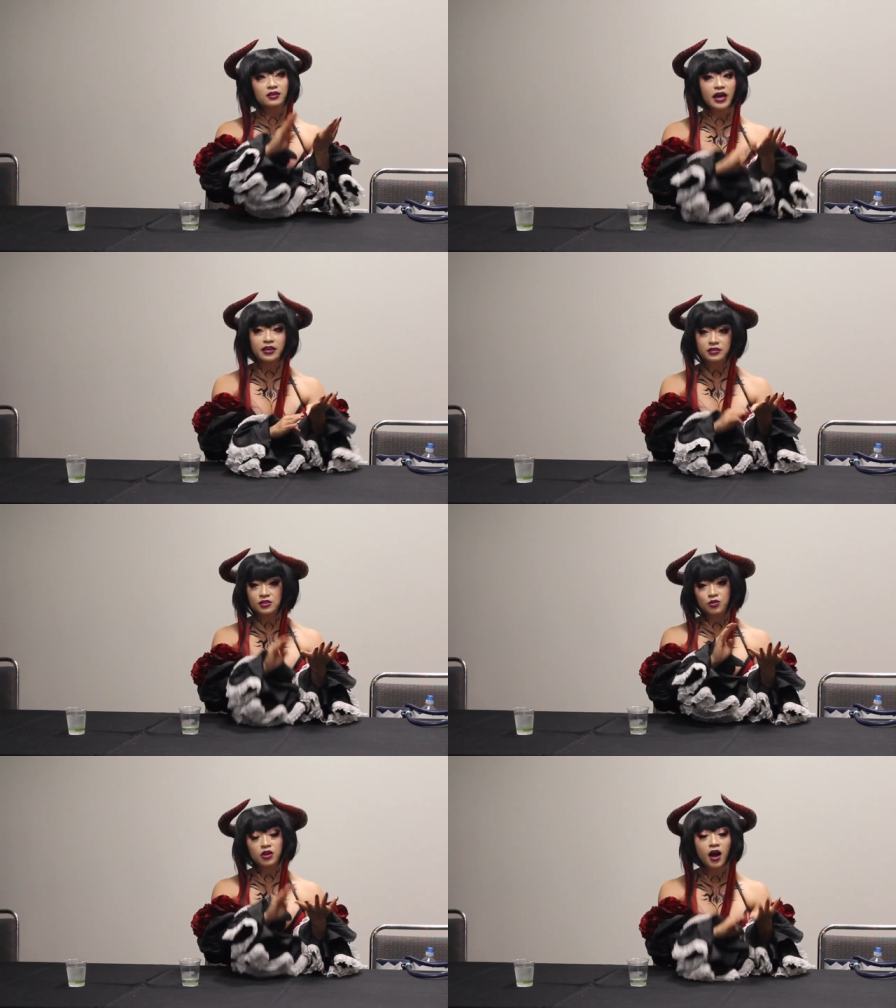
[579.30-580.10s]

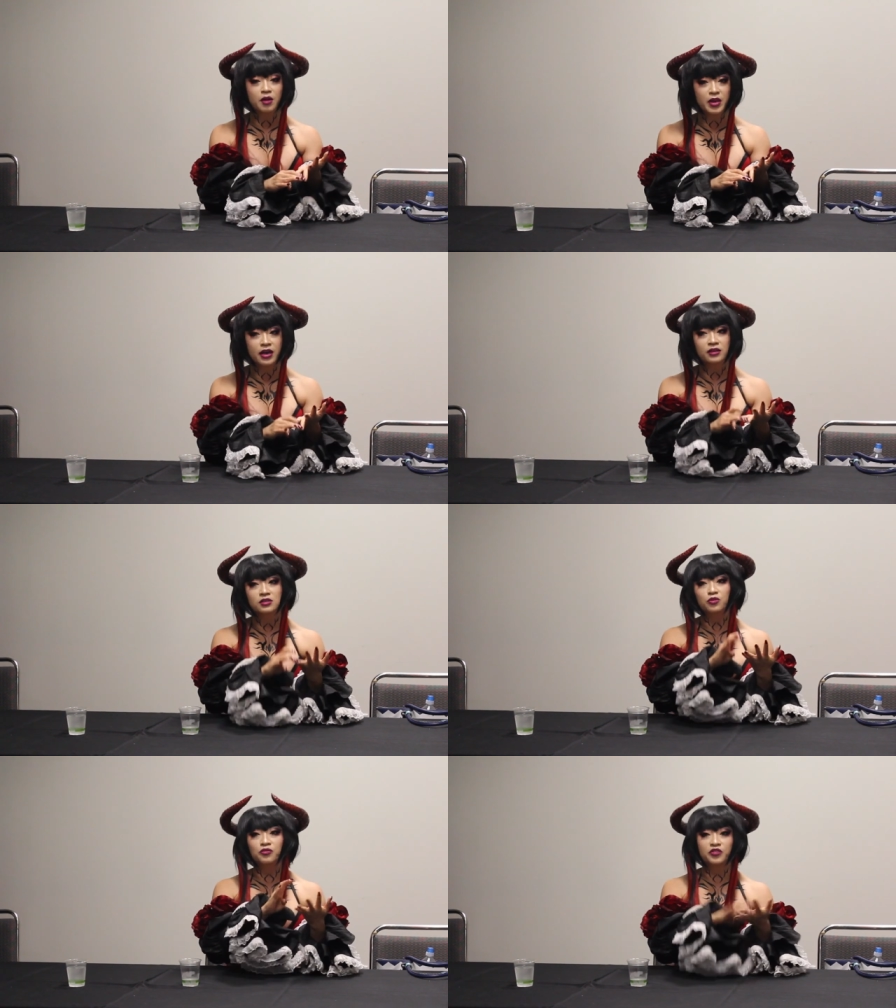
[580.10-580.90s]
likes
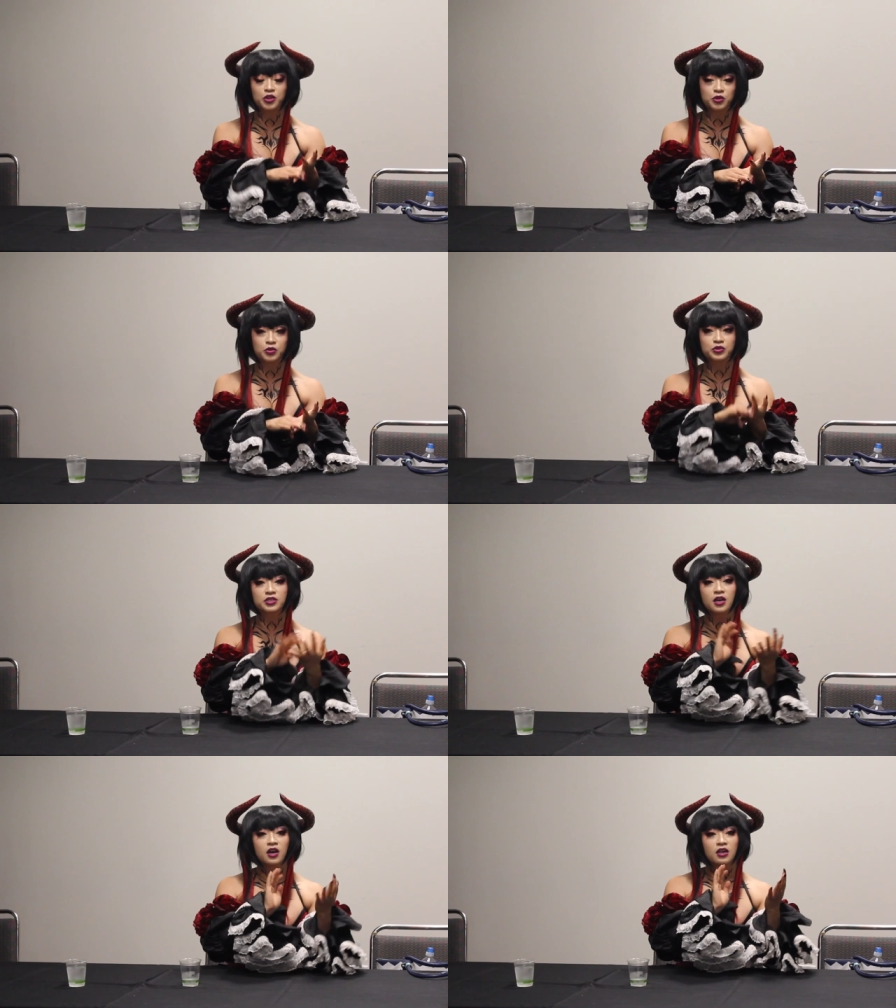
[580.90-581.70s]
comments or views,
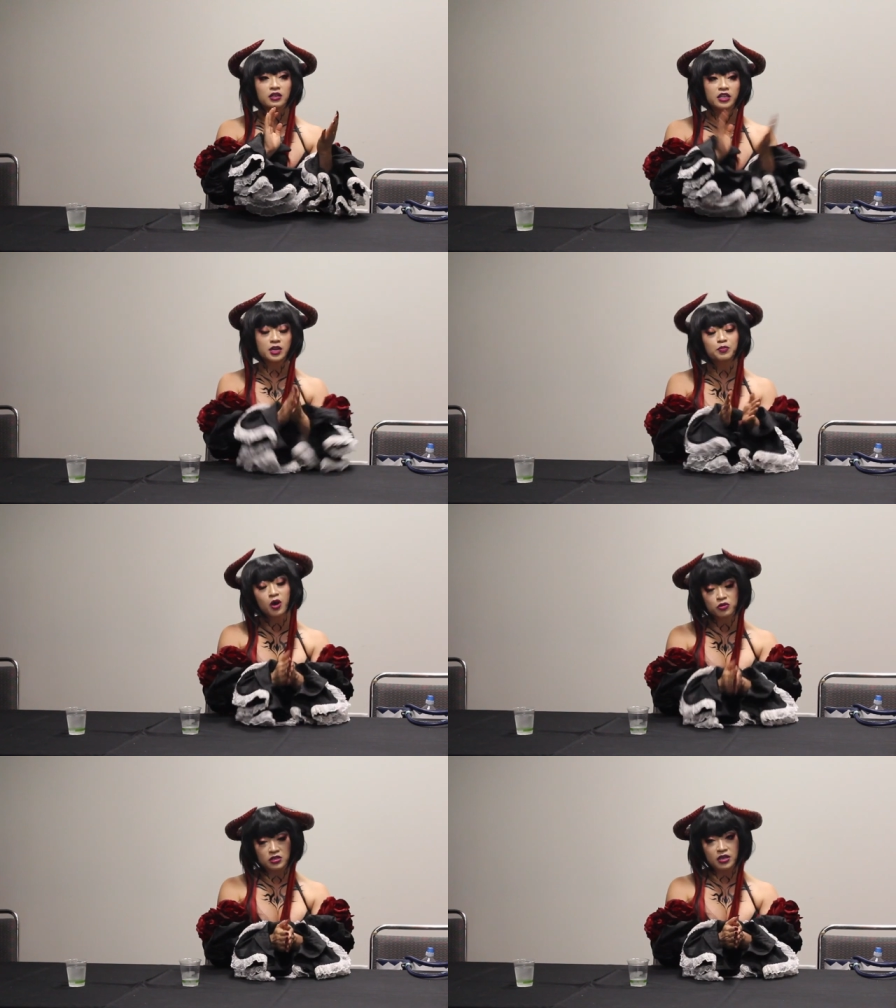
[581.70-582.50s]
keep
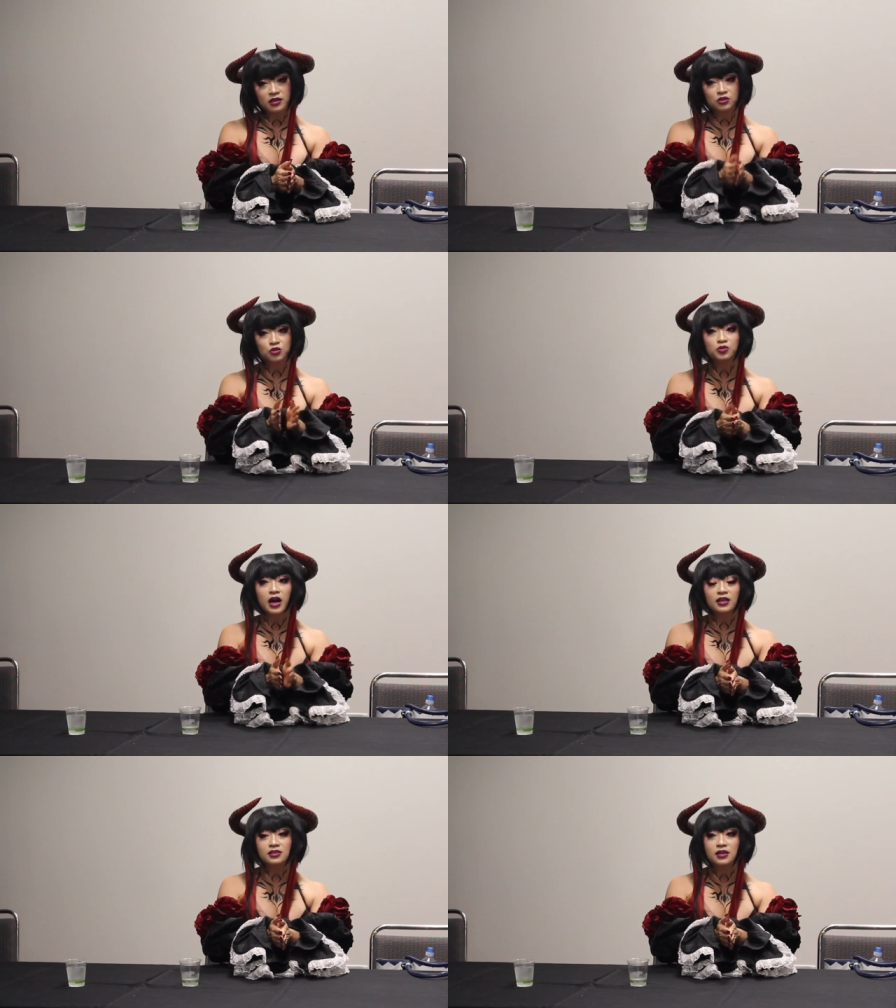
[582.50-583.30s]
posting. Do
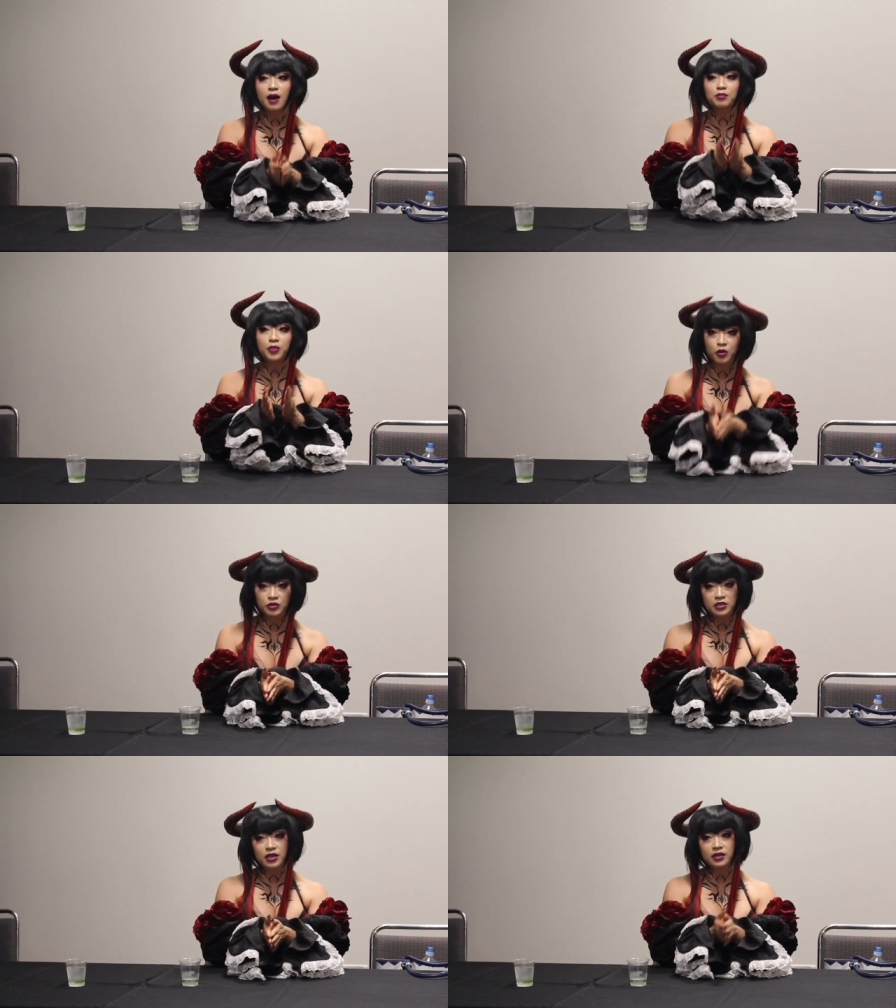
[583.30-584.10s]
not stop
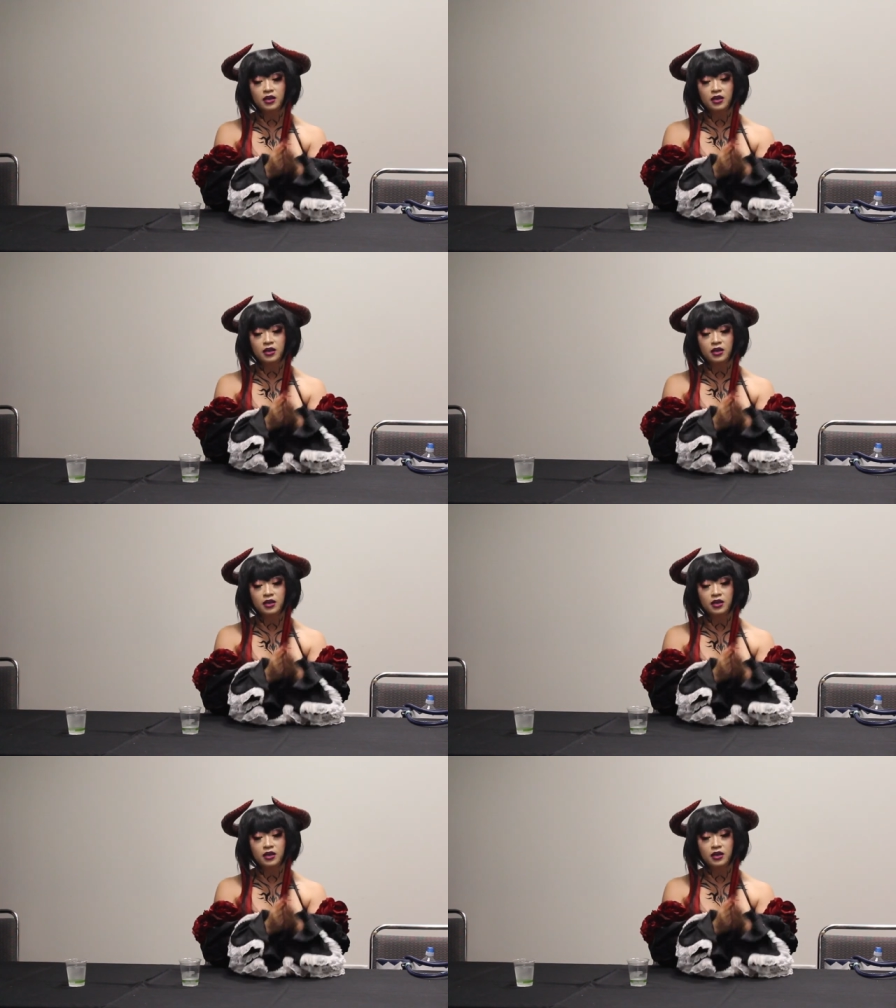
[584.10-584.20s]
posting.